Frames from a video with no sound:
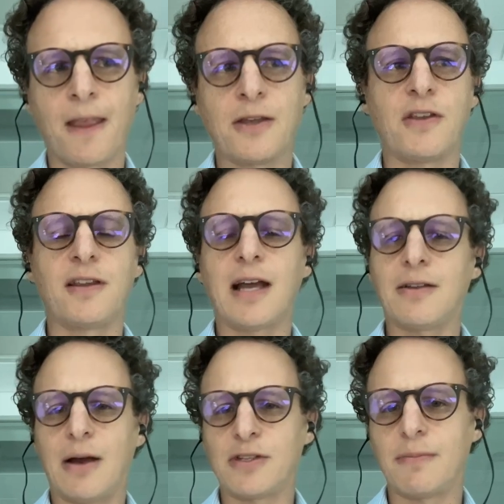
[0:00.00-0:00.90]
So I think
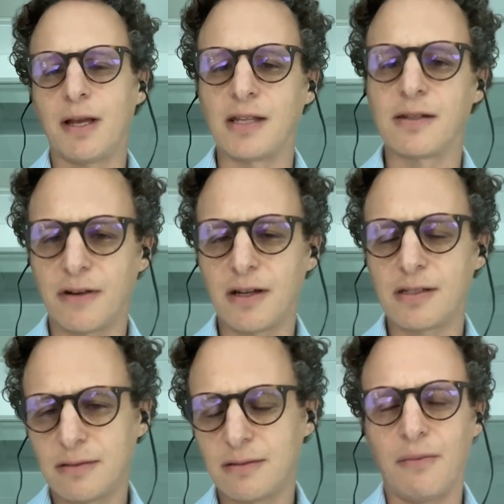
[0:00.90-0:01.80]
that, that was a big lesson for
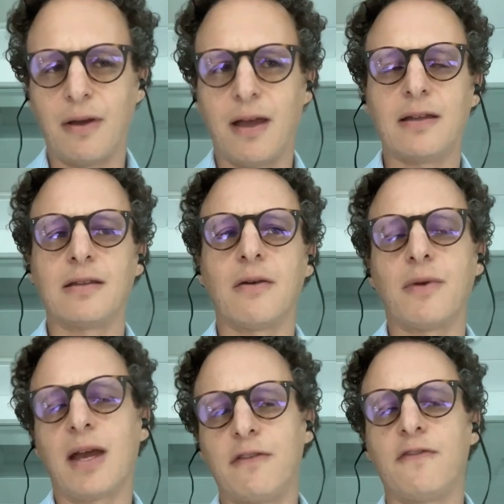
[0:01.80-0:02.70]
us. And uh,
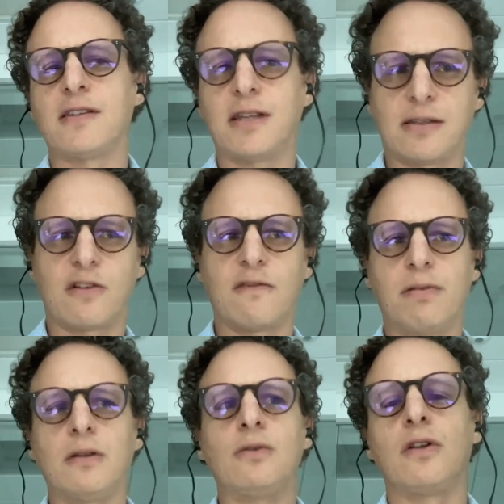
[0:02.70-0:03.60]
we had a few funds that sort of
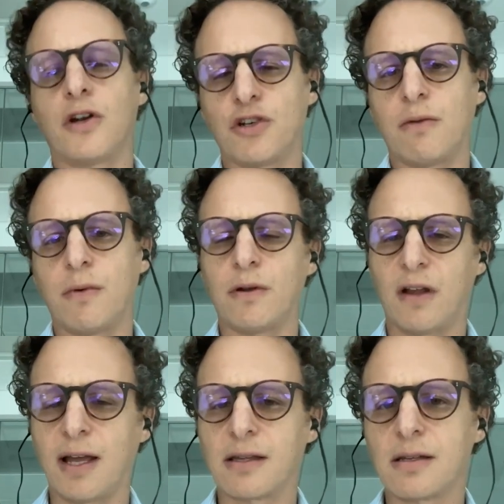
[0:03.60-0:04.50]
ballooned larger than we would have
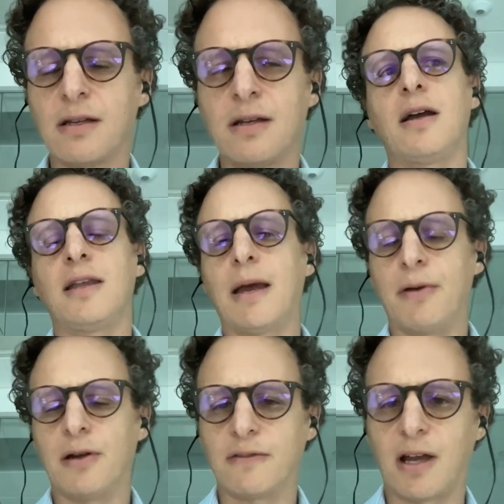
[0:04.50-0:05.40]
liked uh, in that
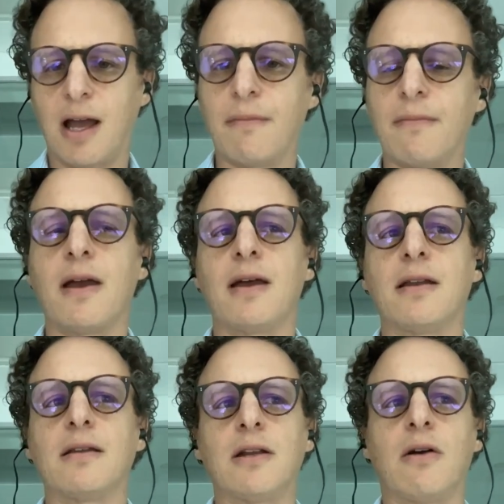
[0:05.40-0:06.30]
period of time.
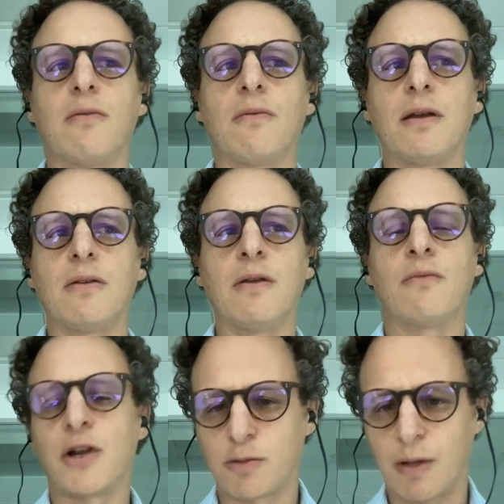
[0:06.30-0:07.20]
And you know, in
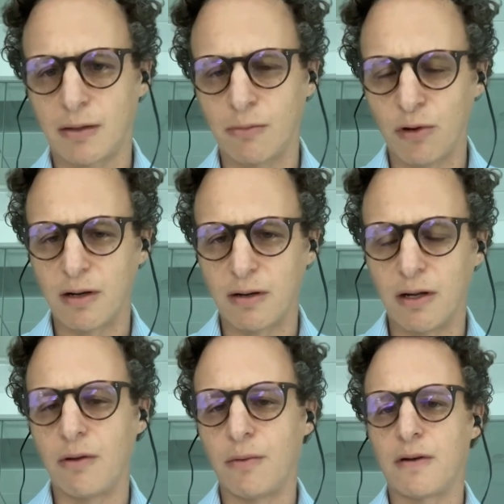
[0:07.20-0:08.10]
retrospect, we wouldn't
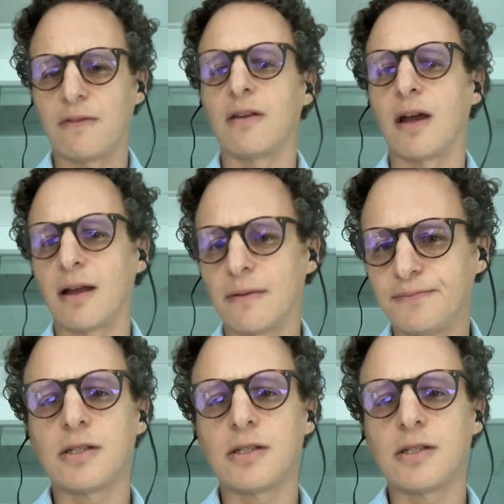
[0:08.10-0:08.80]
you know we wouldn't have done that.